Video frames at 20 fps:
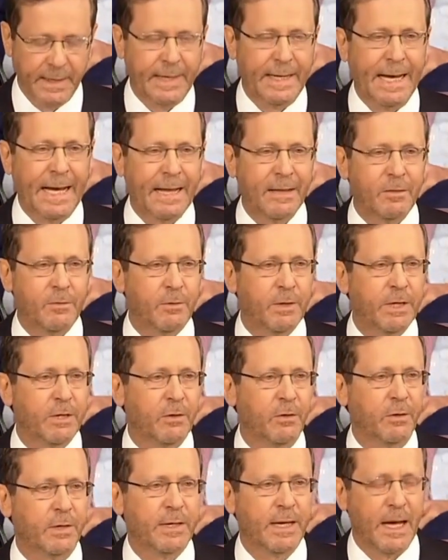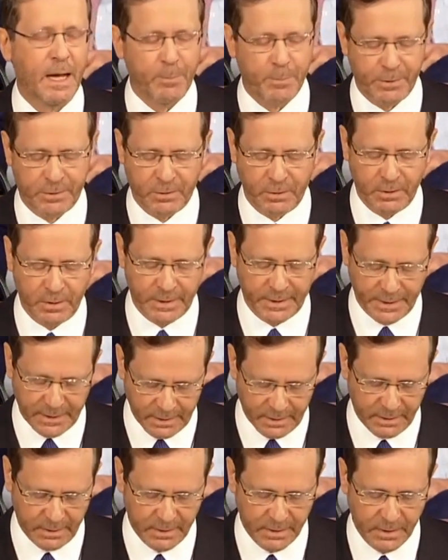gathering on Capitol
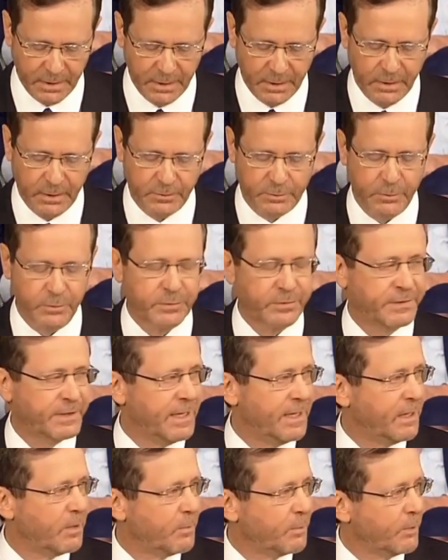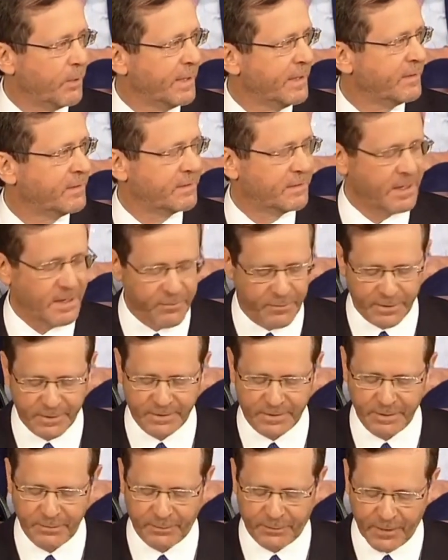Hill to celebrate
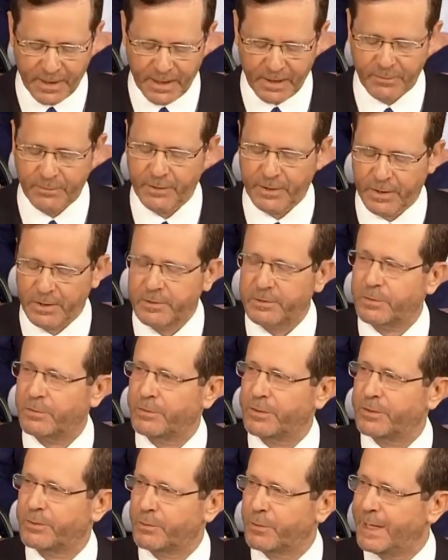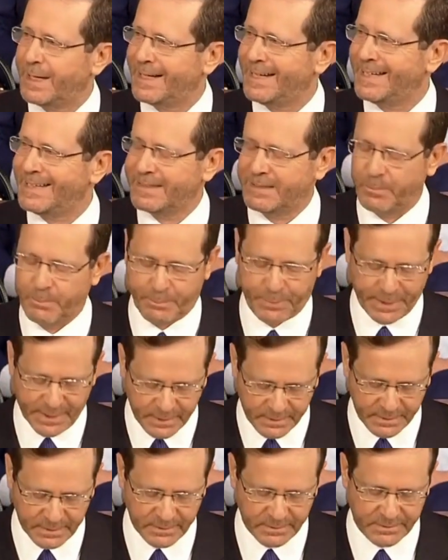75 years of Israeli
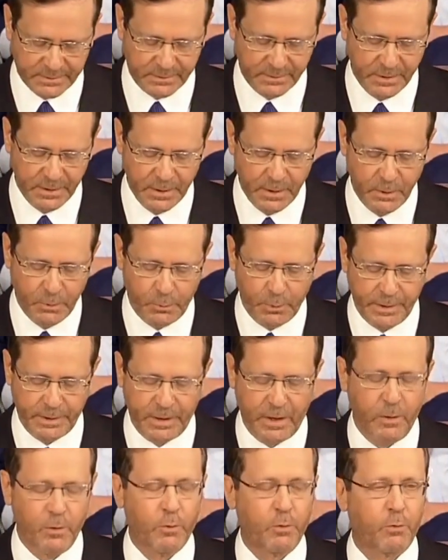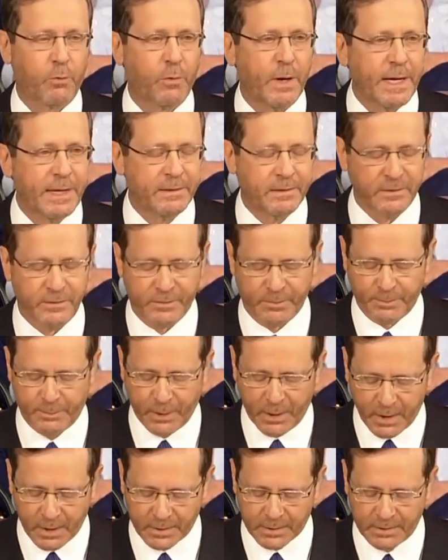independence with our greatest
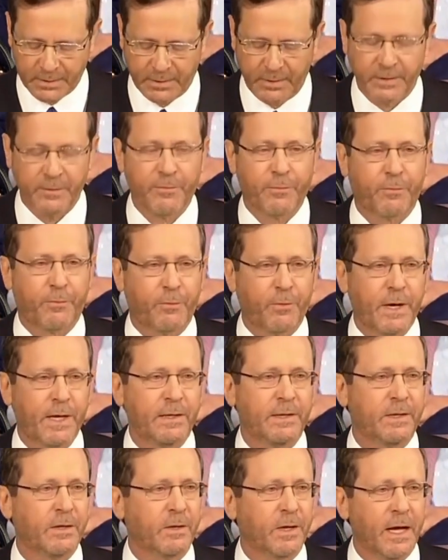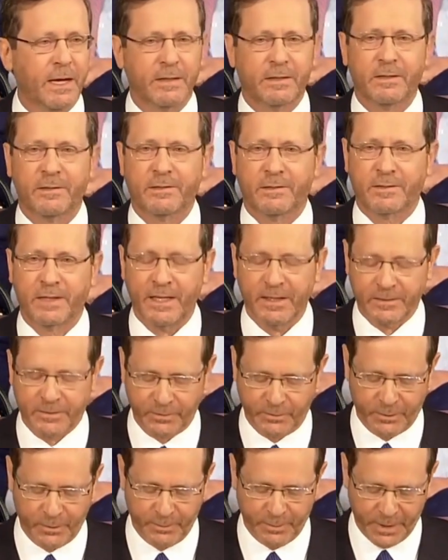partner and friend, the United
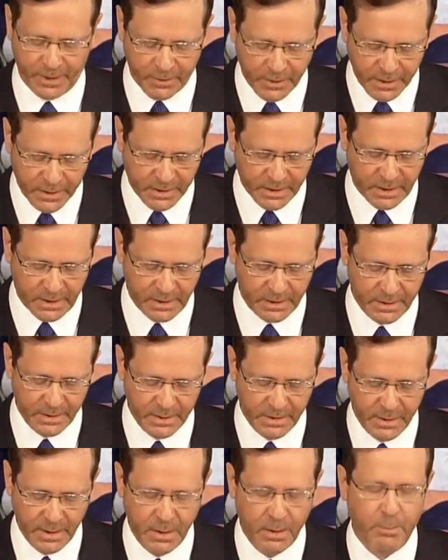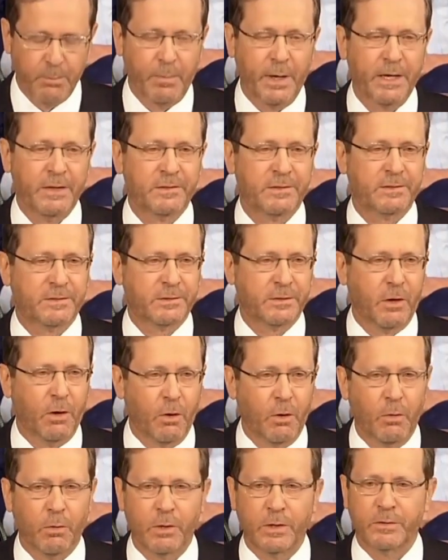States of America, my
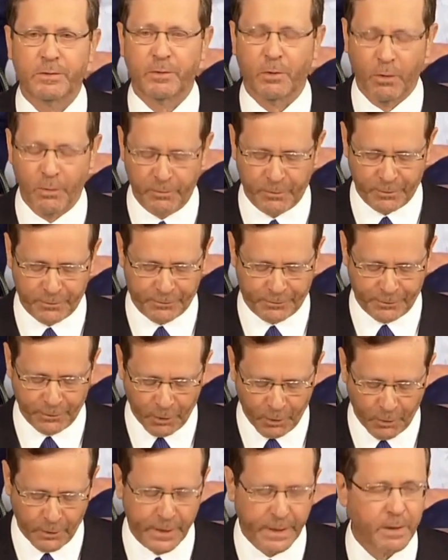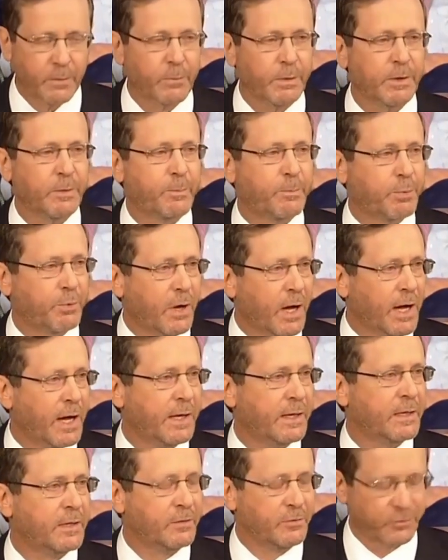soul is overflowing with
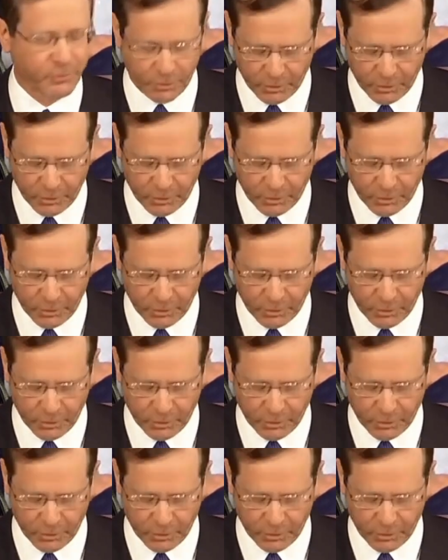pride and